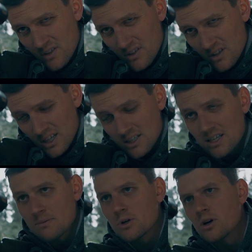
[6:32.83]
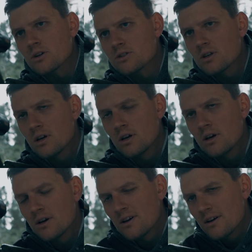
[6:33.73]
So that had to come across
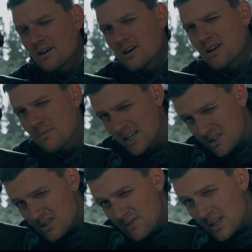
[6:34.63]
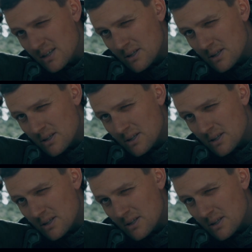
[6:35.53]
about 7